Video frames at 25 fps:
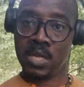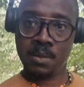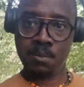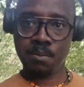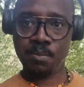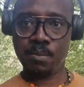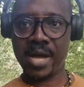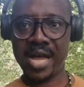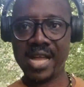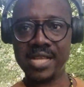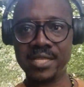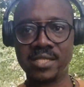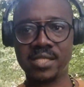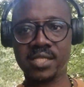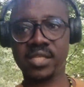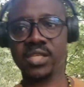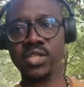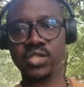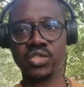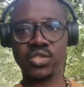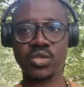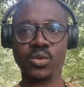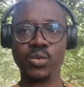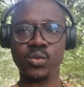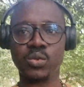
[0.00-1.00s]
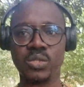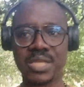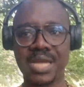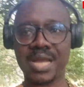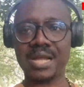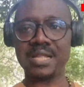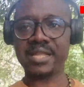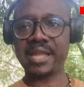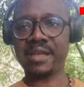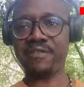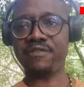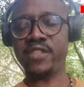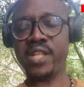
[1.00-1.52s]
but schools can
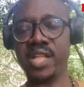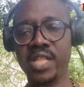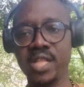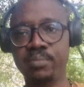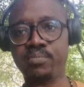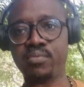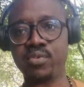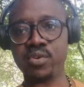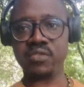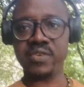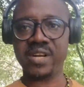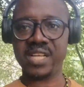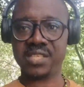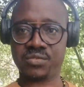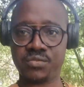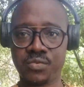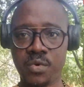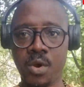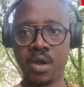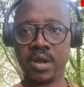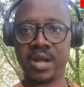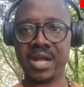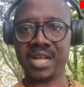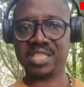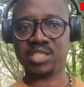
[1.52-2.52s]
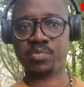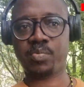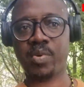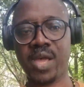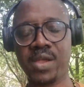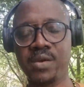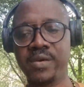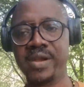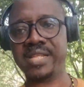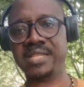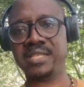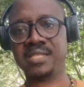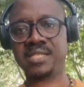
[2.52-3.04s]
definitely prove us wrong as
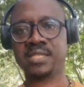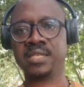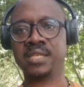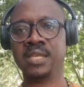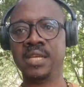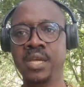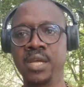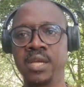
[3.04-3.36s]
parents.